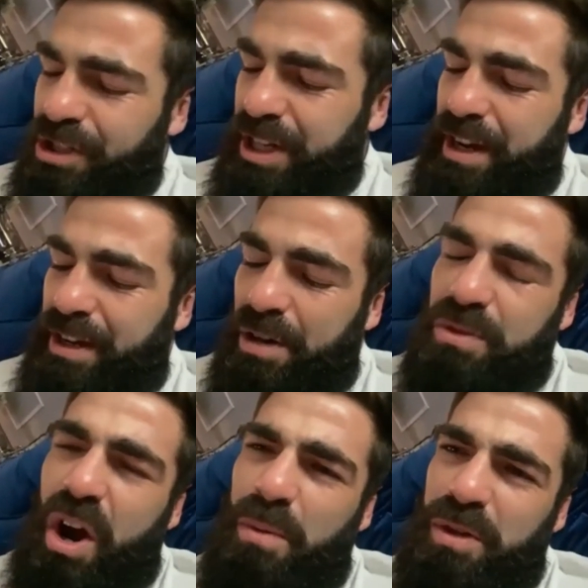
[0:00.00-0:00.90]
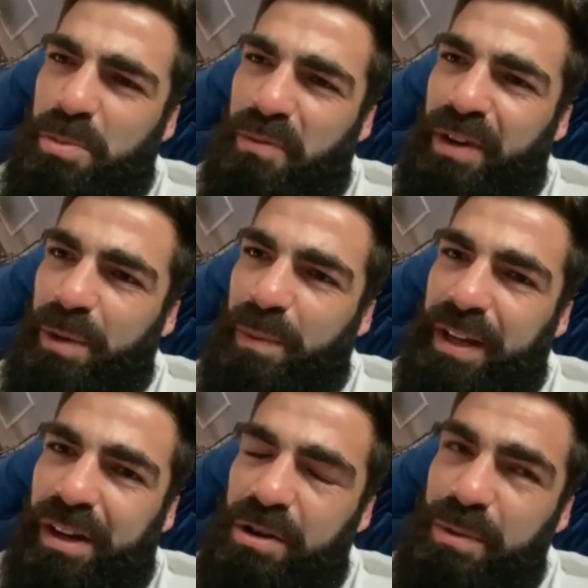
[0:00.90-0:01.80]
Yeah, I was always super
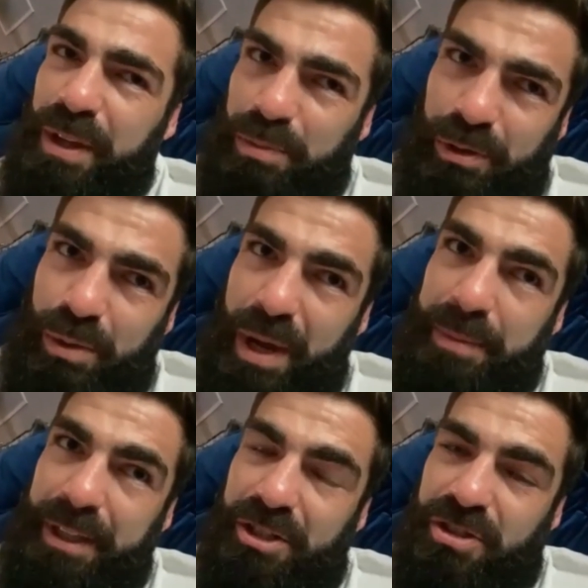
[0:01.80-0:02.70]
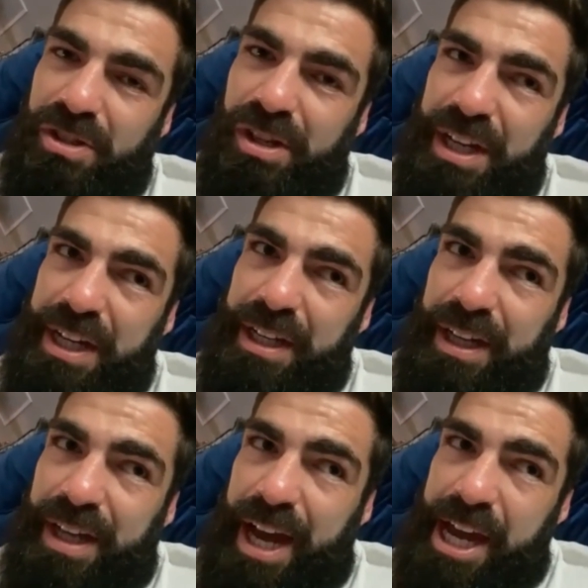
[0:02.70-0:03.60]
featherweight. I only went up to lightweight because
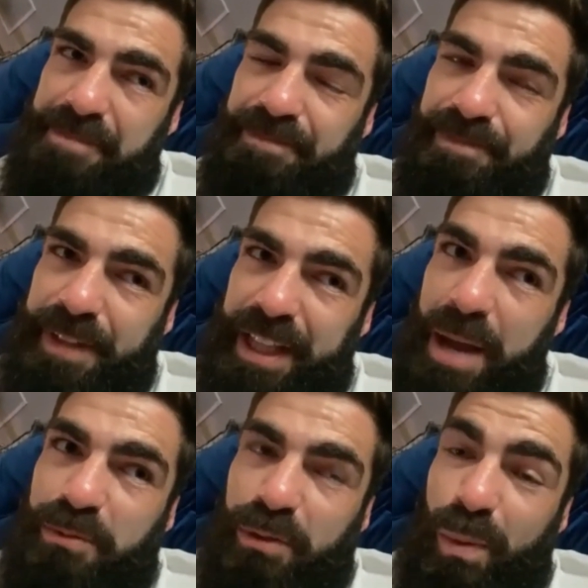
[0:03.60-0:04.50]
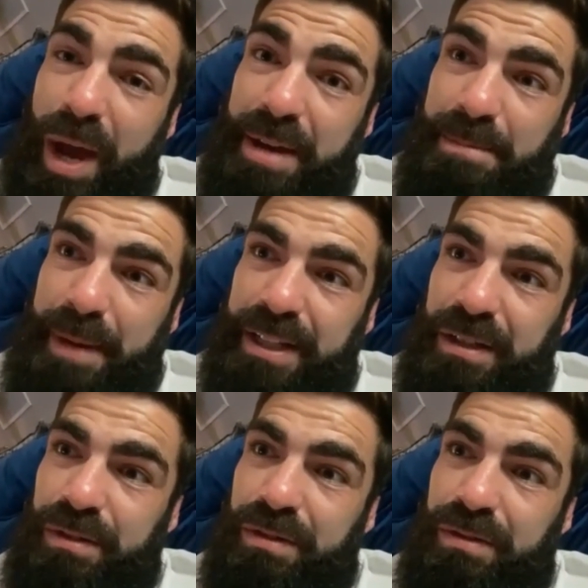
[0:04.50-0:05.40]
the day before the weigh, I
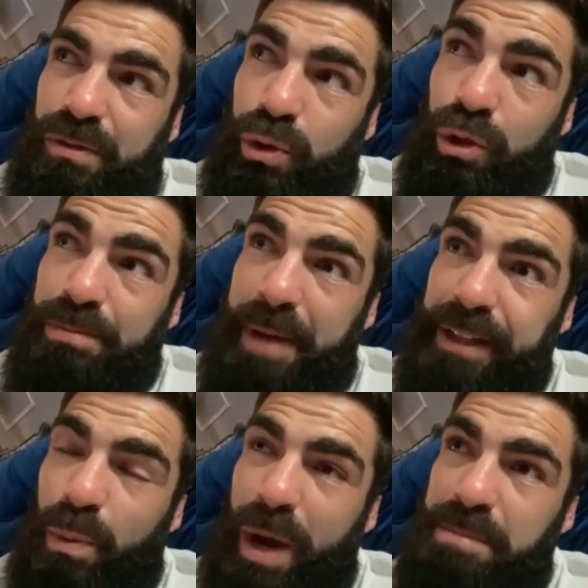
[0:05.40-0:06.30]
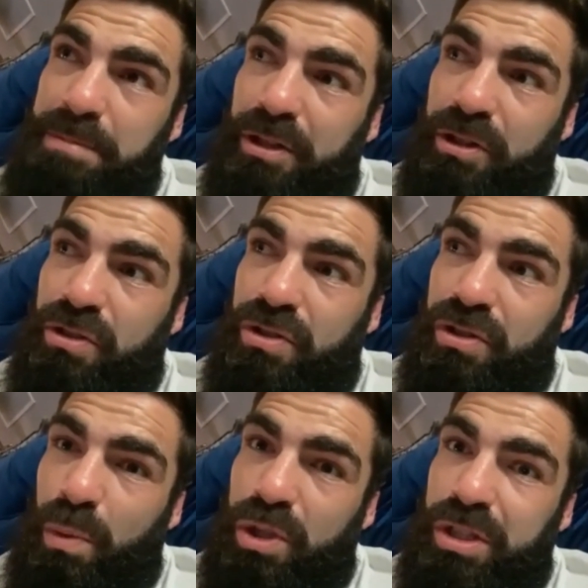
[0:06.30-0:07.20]
actually couldn't make the weight because
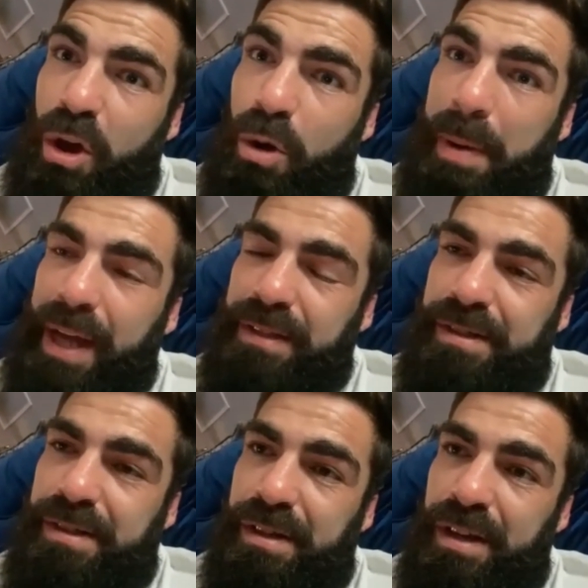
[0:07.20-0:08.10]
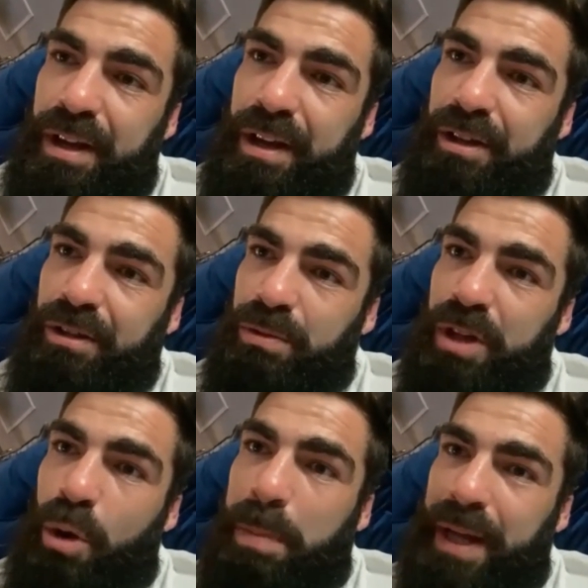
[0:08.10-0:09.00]
there was no bats. There was
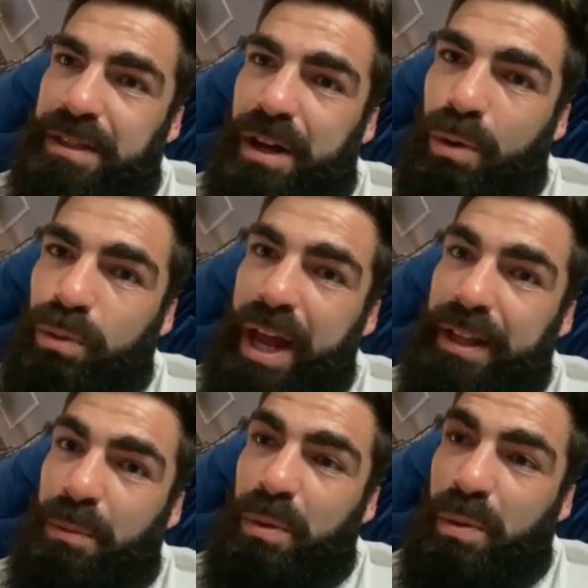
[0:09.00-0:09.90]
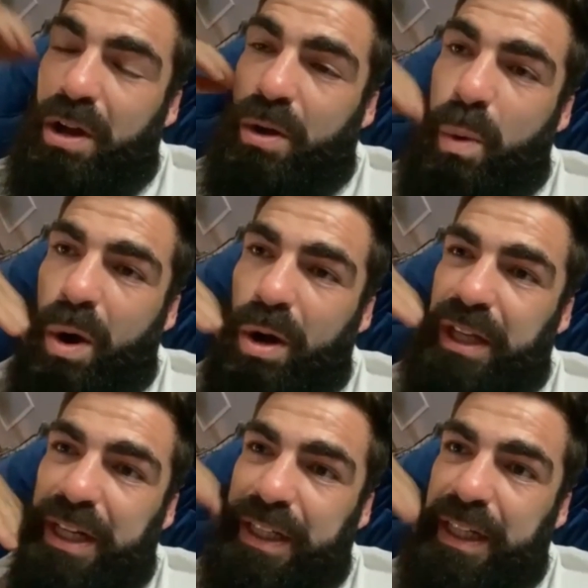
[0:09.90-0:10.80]
no bats in the hotel that we were all
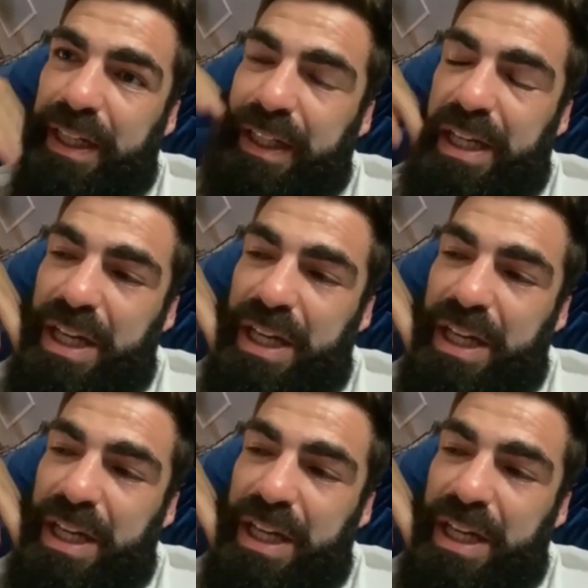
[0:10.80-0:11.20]
quarantining in.